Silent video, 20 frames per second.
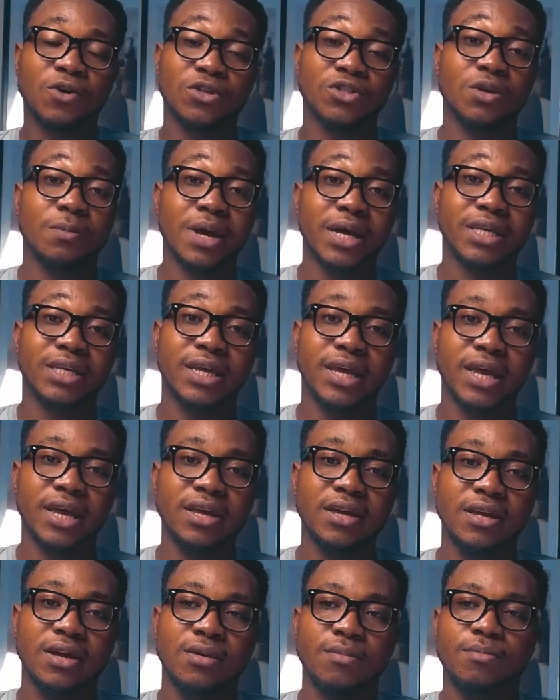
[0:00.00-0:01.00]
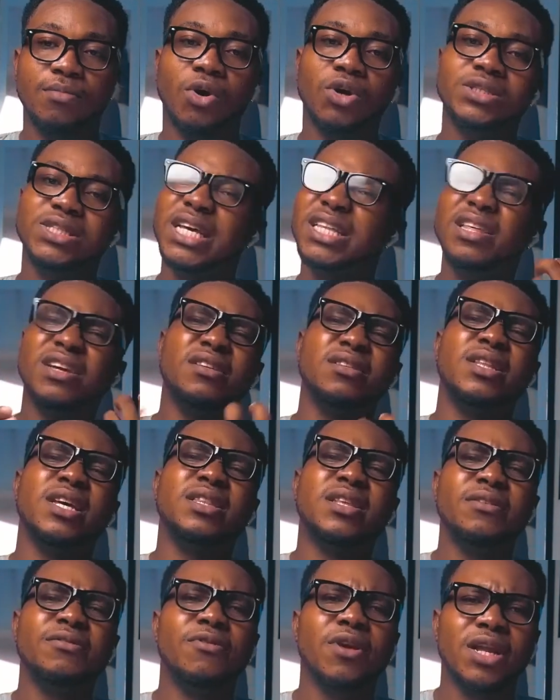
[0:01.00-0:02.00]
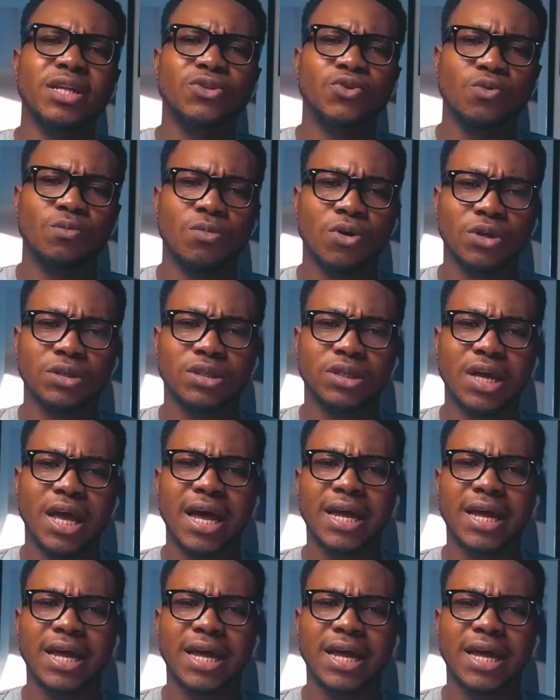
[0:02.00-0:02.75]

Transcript: customer care, but they didn't really do much.